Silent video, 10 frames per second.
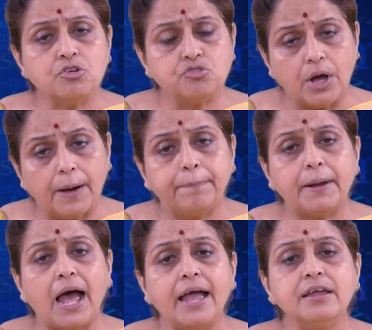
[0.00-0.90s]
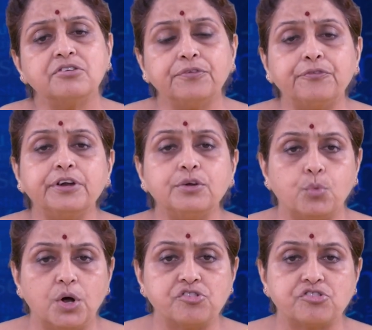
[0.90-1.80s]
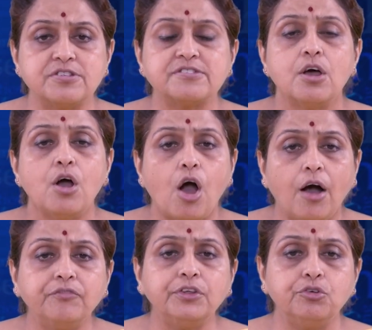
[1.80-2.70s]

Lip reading: to apply different versions of the